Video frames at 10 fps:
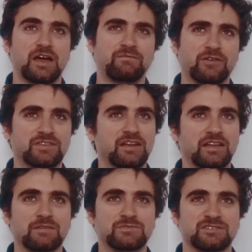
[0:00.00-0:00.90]
I found
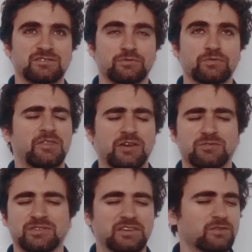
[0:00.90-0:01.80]
DataCamp just through, I
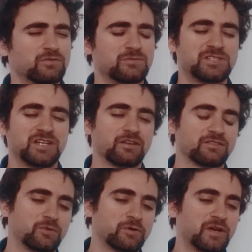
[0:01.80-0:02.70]
think it was a YouTube channel
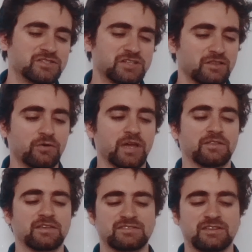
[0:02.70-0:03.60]
someone mentioned, oh
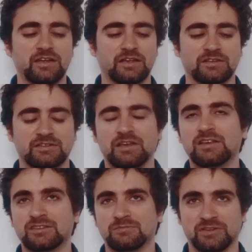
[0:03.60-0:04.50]
yeah, this site is
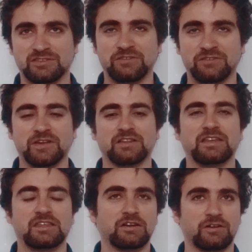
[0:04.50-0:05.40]
specifically
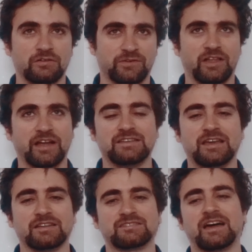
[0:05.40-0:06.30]
geared for like
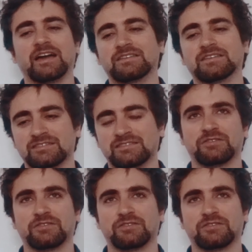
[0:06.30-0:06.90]
data scientists.